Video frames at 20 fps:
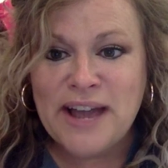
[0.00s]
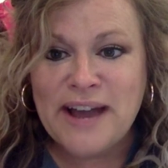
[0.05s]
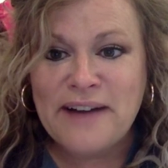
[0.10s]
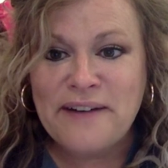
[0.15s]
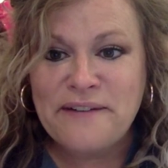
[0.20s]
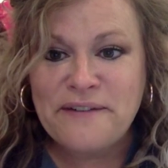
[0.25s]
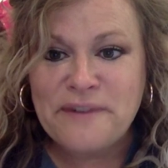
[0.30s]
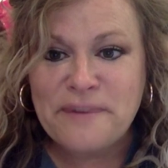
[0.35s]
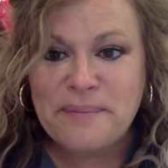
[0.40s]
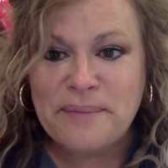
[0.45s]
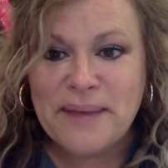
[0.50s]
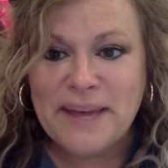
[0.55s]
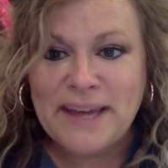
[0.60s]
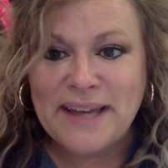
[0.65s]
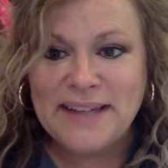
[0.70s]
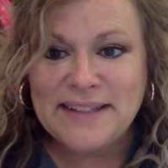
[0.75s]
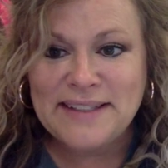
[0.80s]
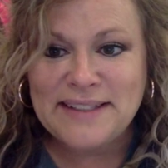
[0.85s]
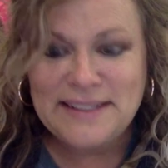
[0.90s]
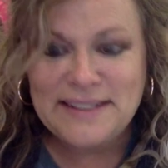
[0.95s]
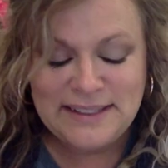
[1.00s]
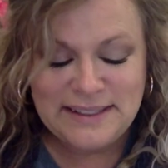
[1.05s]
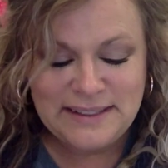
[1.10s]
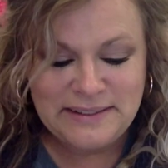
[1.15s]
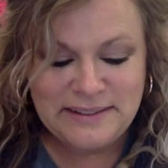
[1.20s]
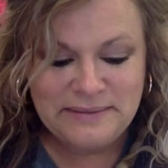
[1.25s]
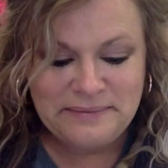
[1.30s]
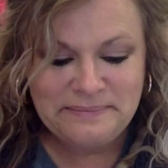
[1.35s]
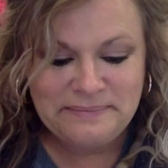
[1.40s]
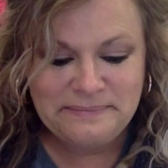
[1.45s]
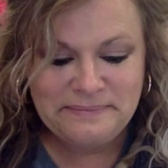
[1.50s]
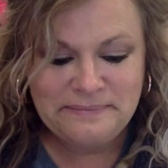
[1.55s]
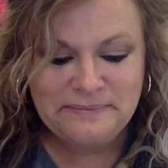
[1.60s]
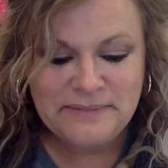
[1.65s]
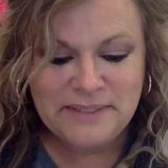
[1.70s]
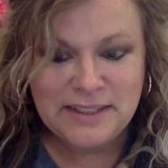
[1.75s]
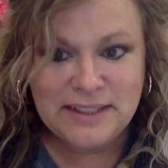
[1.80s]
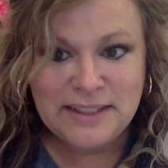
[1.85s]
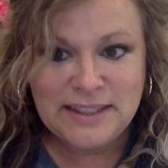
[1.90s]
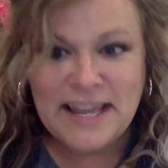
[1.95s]
alphabet.
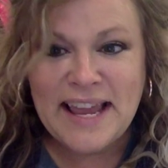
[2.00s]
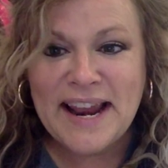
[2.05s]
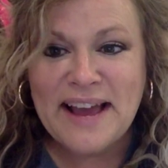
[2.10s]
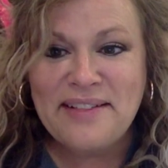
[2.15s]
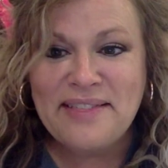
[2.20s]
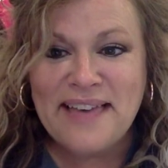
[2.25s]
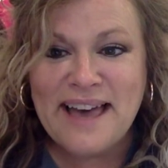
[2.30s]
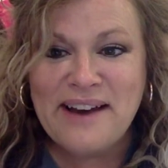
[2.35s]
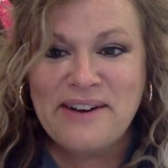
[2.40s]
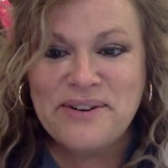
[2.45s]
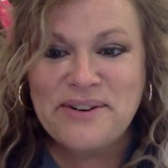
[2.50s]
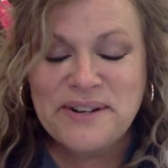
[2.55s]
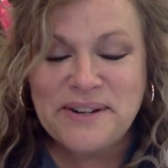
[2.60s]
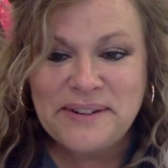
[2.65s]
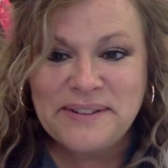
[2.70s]
Say it out loud.